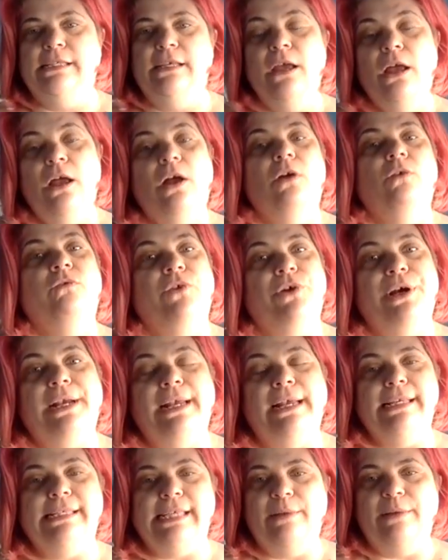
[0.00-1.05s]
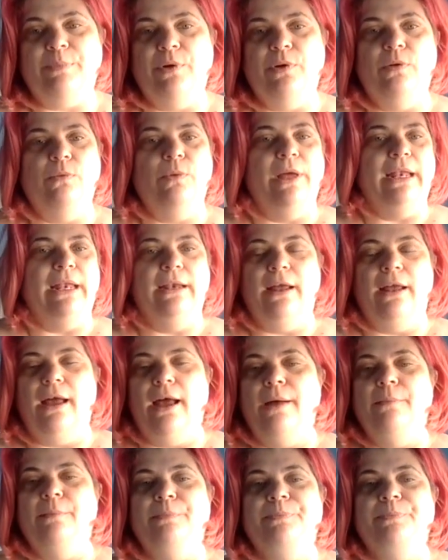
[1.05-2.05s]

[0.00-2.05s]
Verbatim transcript: For example, when um,